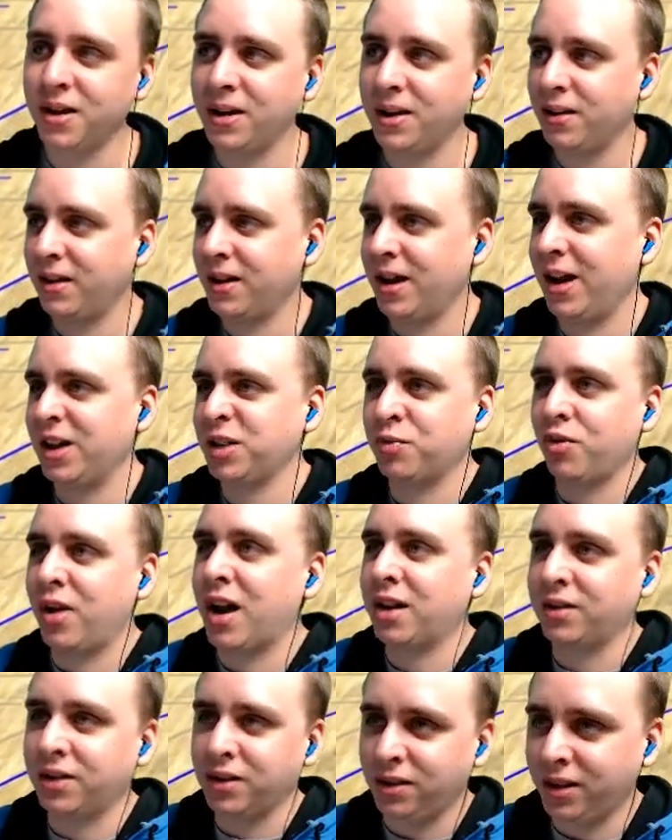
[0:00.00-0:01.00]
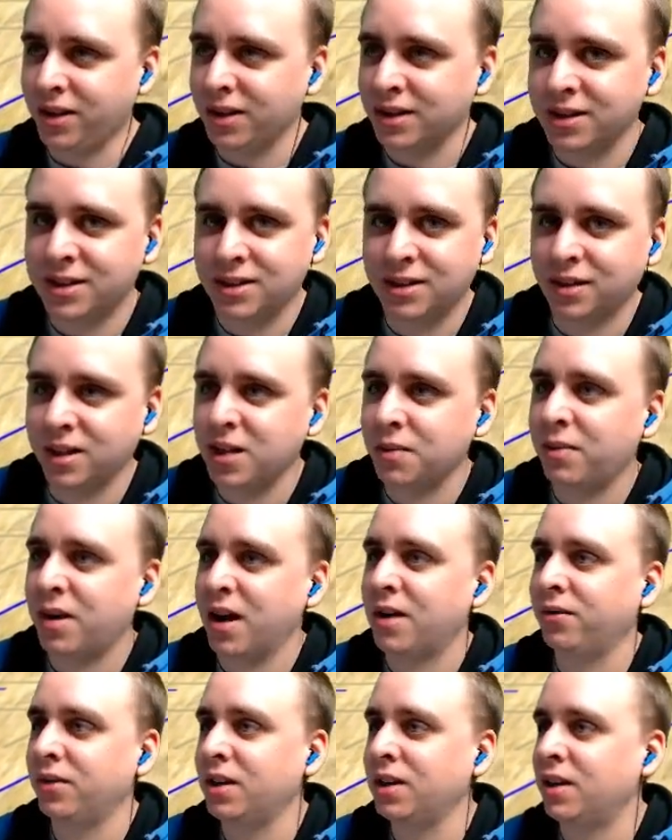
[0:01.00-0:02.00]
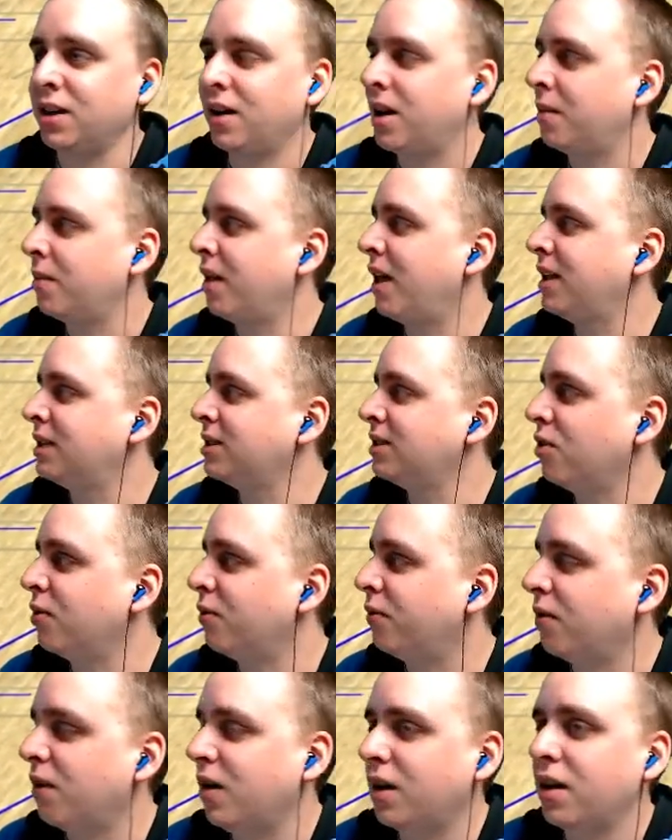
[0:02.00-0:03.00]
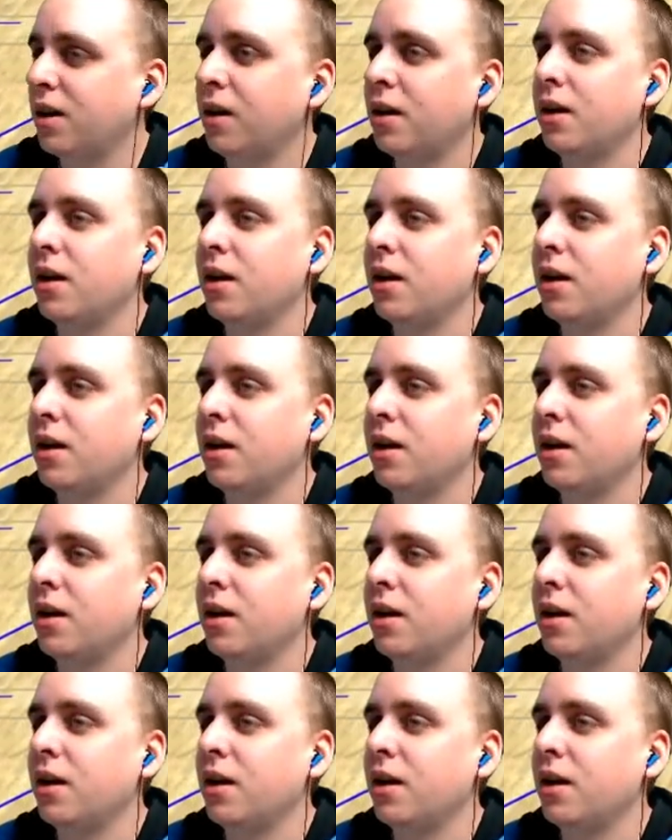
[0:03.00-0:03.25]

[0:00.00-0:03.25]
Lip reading: The guy's practically asleep half the time. That's no fun.